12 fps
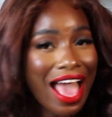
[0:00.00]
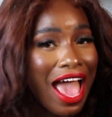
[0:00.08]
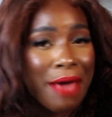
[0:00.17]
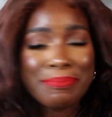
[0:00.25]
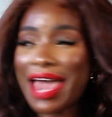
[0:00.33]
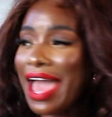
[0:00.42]

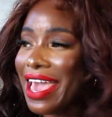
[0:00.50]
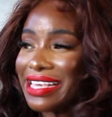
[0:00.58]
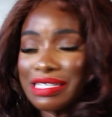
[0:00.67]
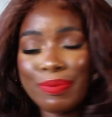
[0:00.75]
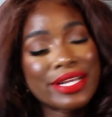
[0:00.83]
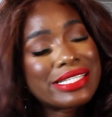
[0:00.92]
I'm not
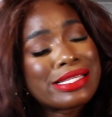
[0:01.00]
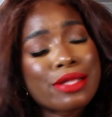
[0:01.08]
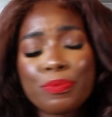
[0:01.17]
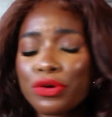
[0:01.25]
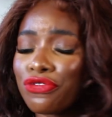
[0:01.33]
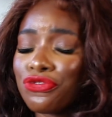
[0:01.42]
experienced in the
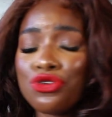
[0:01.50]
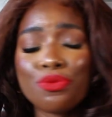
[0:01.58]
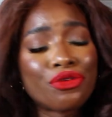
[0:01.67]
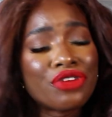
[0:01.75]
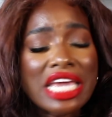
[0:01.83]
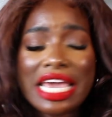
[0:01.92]

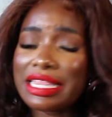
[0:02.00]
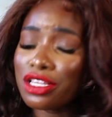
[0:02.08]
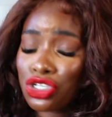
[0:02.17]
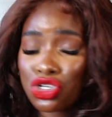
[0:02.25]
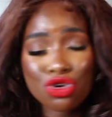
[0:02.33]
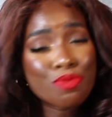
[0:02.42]
perfumery
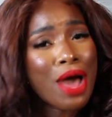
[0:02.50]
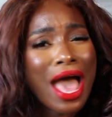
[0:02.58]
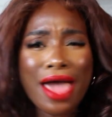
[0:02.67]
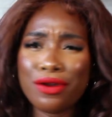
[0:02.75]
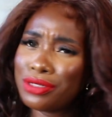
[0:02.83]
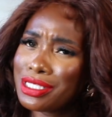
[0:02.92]
industry, but
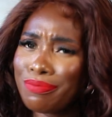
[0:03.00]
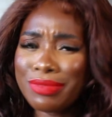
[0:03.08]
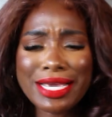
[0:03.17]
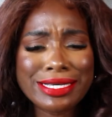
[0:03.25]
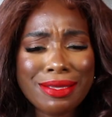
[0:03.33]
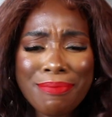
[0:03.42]
I know some
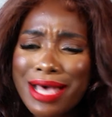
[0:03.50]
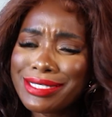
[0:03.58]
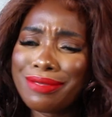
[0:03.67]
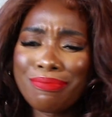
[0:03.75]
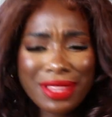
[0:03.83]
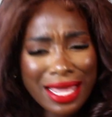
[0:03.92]
things about
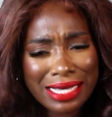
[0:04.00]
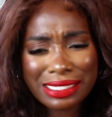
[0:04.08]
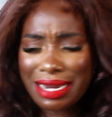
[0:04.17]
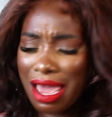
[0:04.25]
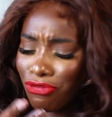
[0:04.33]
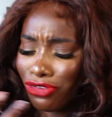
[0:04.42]
some things,
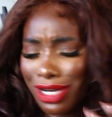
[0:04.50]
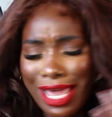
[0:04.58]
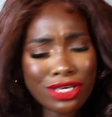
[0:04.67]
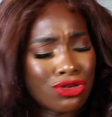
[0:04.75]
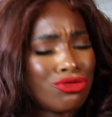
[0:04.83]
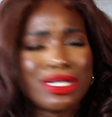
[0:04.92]
and I feel
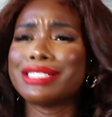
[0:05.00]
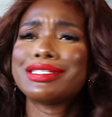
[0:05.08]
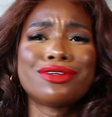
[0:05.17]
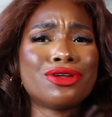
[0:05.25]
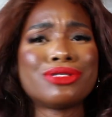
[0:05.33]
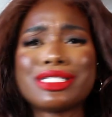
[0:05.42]
like you need to
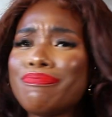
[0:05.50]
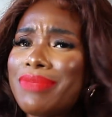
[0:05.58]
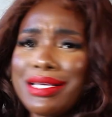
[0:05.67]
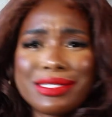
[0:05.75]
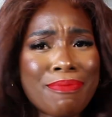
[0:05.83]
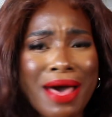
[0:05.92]
know some
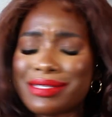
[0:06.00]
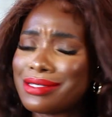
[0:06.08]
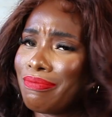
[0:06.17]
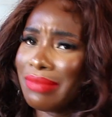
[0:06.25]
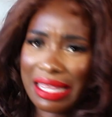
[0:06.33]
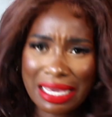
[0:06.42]
things about
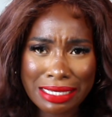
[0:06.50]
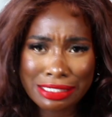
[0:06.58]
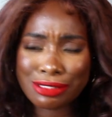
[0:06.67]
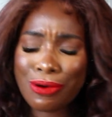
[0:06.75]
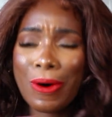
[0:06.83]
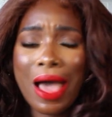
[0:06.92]
some things.
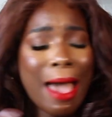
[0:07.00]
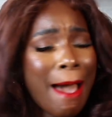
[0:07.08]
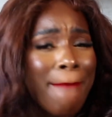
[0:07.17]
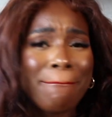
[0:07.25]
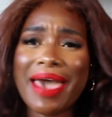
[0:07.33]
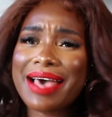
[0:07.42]
So
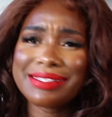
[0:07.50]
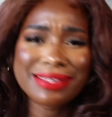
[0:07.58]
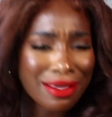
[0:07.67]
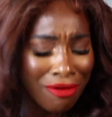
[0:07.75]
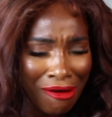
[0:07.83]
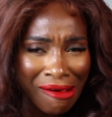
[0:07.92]
I'm passing
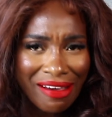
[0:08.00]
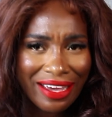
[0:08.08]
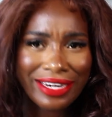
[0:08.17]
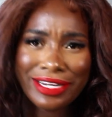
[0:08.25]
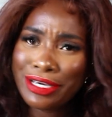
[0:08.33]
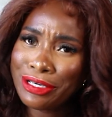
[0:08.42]
it
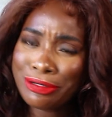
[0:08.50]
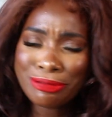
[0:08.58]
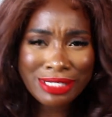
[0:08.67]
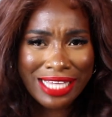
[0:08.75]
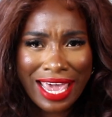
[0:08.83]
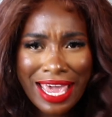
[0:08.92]
on. You know what I'm
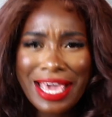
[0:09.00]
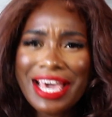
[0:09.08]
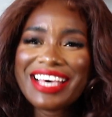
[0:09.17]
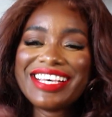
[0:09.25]
saying?